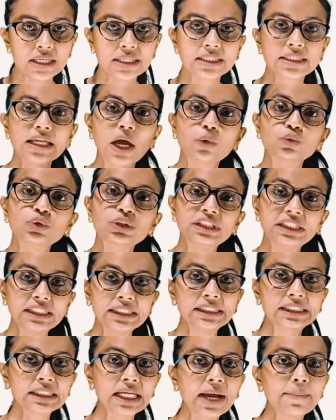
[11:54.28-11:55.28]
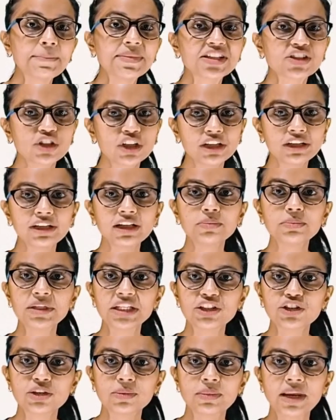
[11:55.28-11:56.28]
Sound needs a material
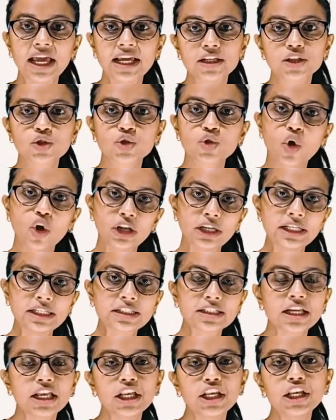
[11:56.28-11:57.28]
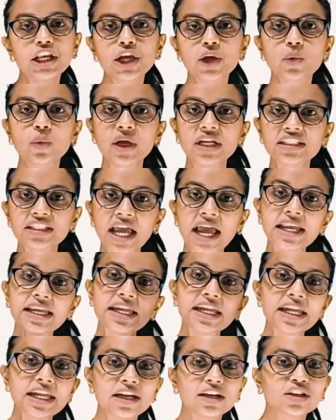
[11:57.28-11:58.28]
medium like solid, liquid,
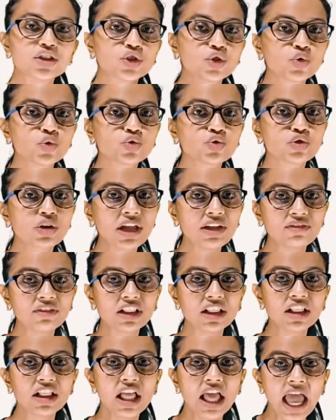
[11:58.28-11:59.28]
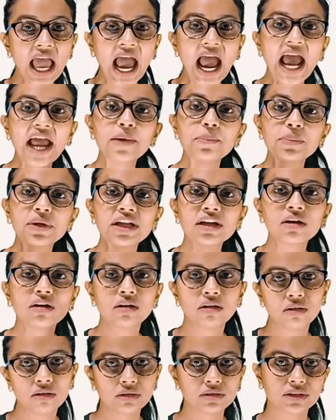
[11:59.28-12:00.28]
and air to travel and be
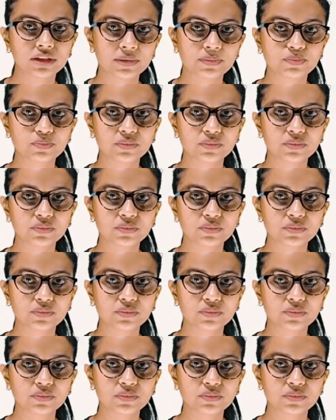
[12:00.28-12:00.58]
heard.